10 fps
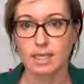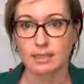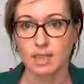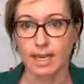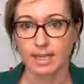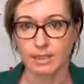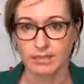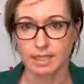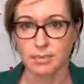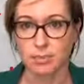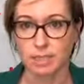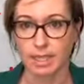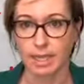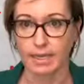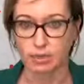like our Facebook
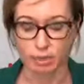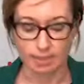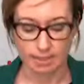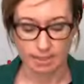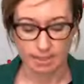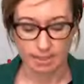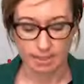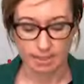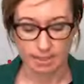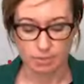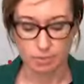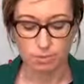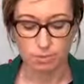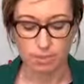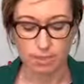account or our LinkedIn account, to
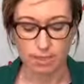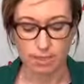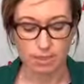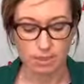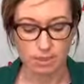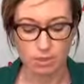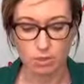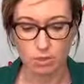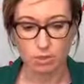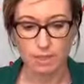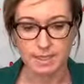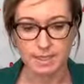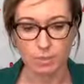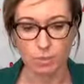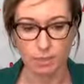be controlled by
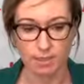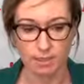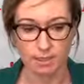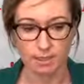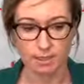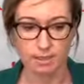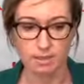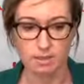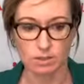someone that